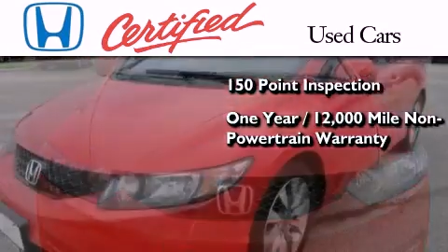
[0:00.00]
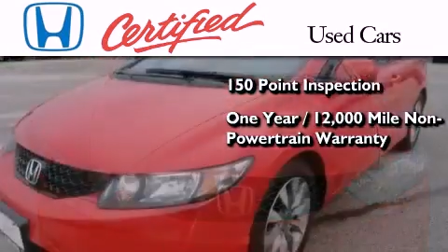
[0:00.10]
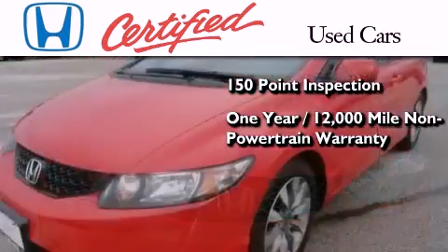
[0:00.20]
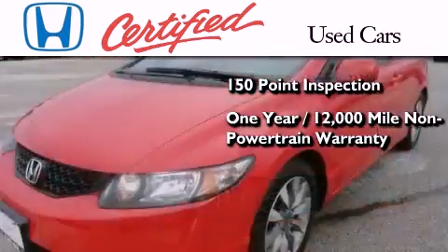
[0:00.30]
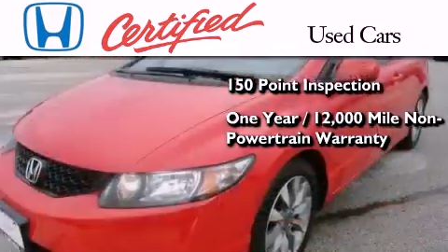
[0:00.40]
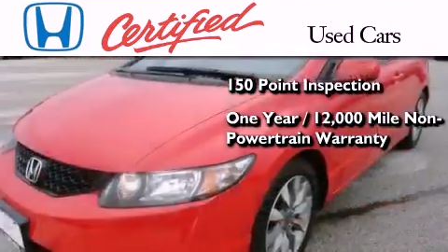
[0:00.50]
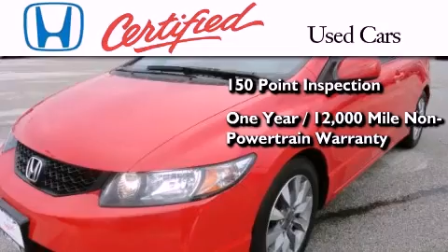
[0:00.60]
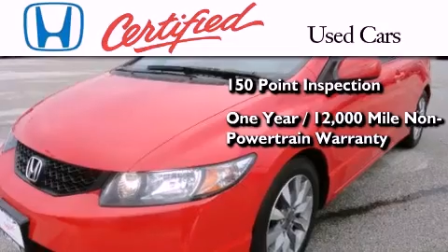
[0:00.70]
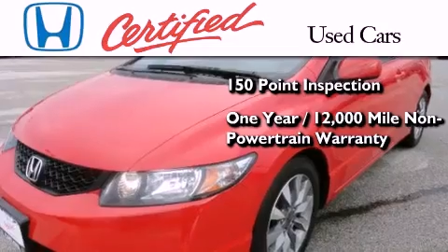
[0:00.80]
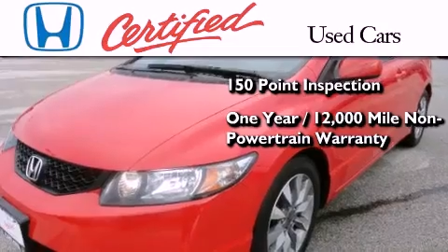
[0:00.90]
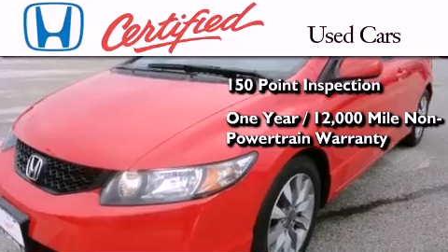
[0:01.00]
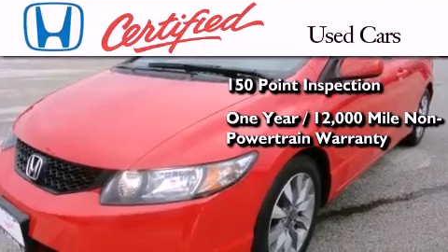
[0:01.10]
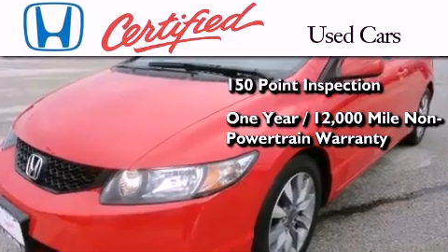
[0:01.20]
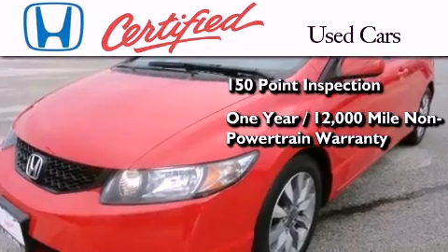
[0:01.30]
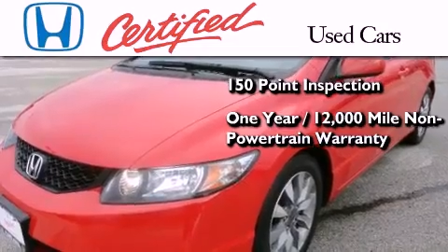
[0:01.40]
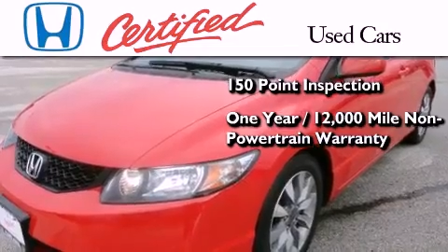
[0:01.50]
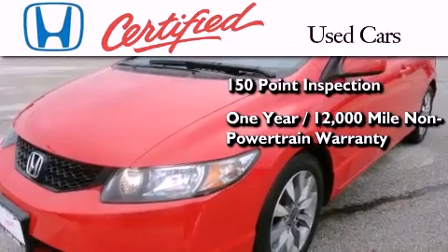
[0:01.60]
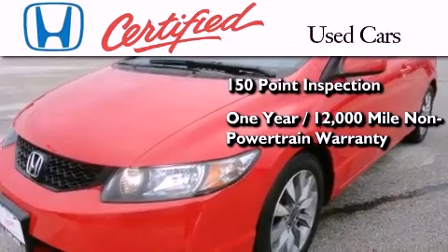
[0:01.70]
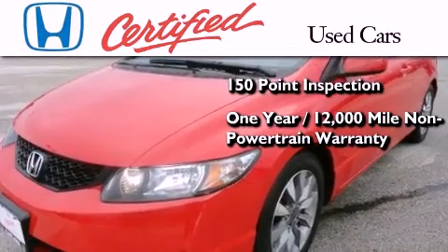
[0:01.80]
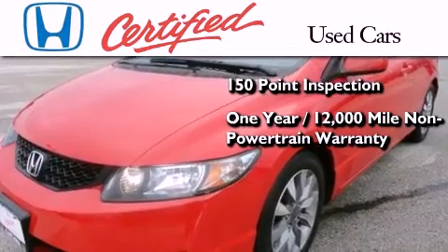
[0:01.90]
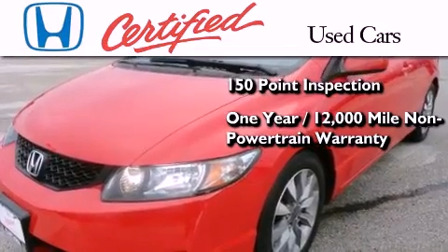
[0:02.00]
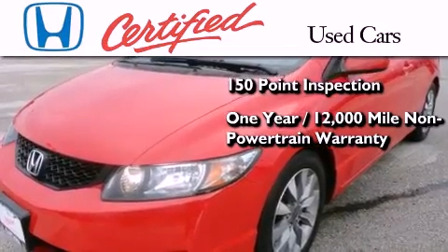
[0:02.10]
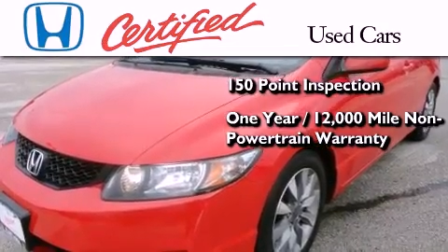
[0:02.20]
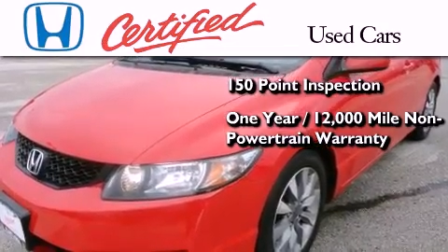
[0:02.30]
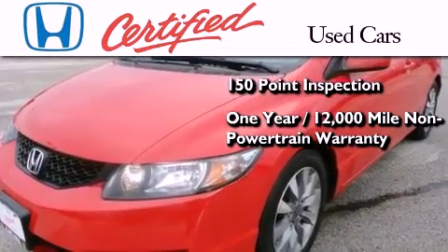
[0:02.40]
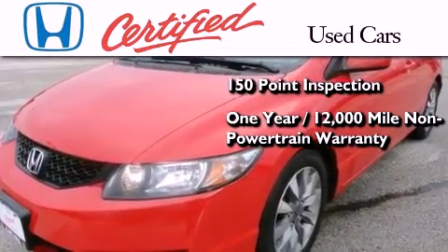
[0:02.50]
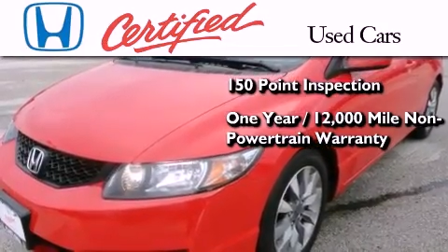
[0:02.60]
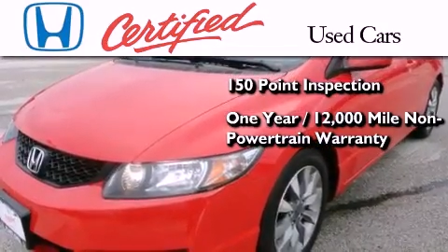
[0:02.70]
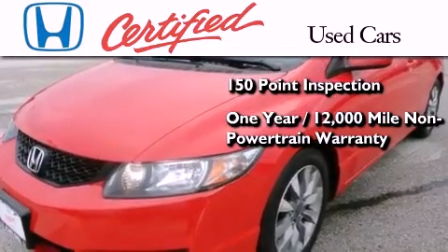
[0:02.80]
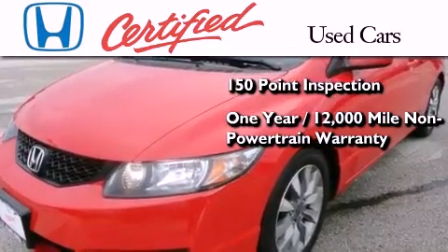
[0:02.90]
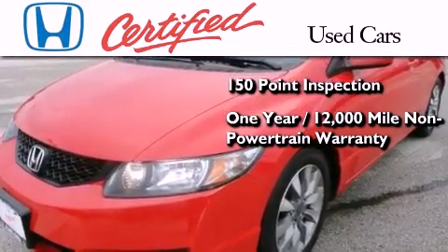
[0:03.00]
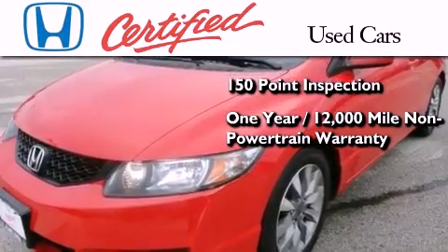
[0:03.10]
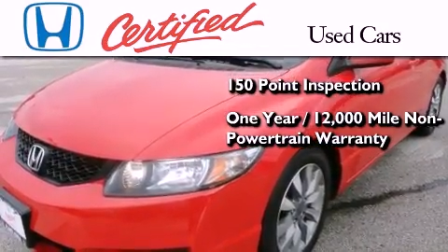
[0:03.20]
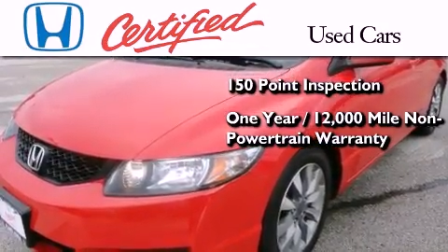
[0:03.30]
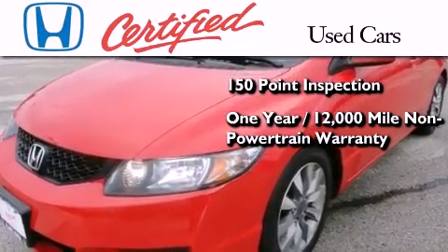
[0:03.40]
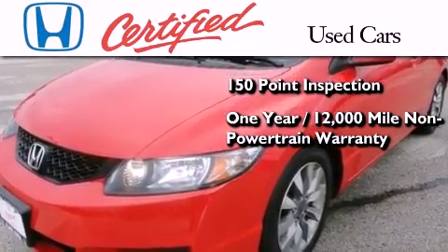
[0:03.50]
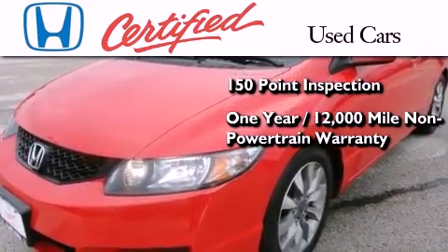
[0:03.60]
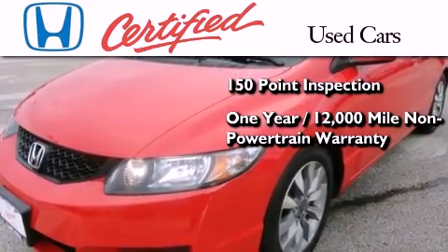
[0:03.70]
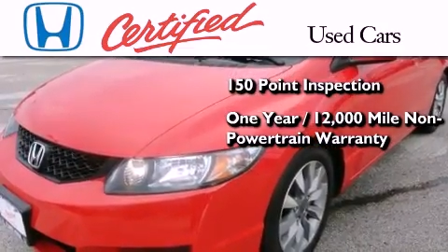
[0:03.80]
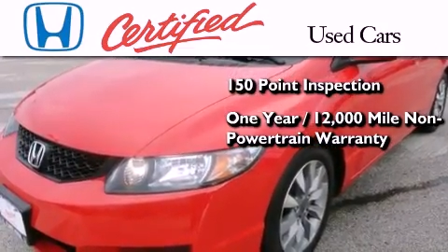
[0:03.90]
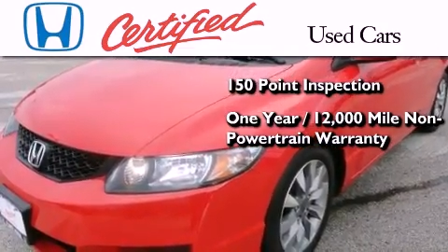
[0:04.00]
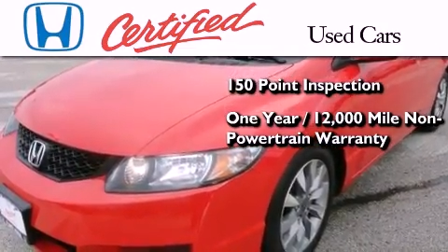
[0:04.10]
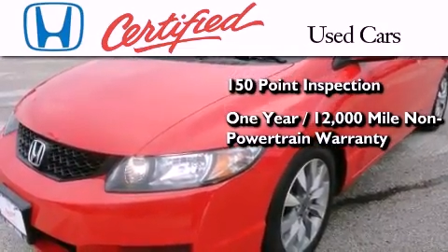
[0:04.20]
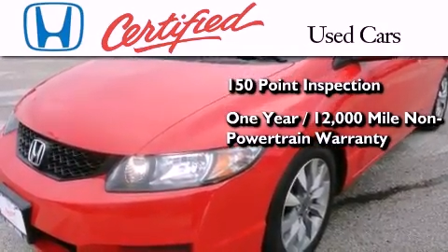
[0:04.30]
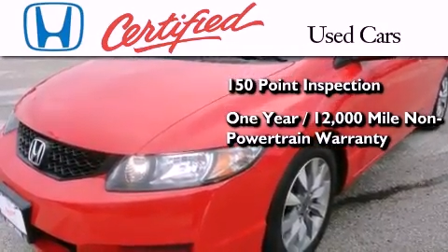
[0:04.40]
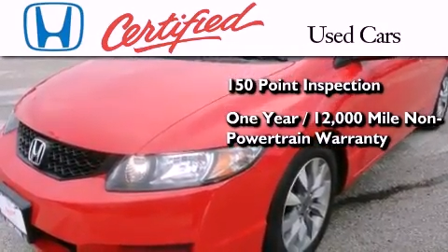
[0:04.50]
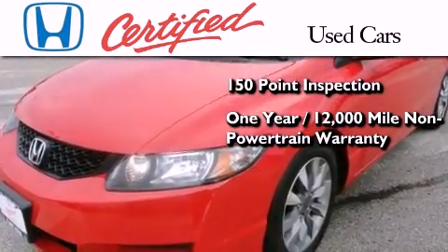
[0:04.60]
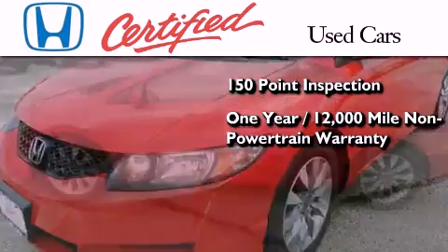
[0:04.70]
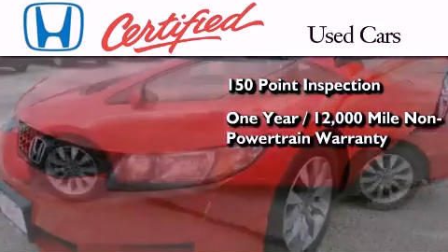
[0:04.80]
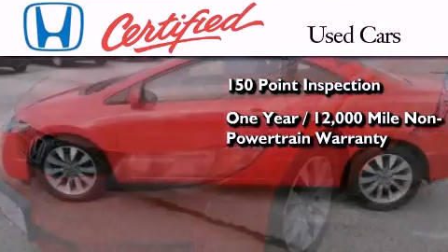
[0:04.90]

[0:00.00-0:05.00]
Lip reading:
No face is visible, so there are no lips to read.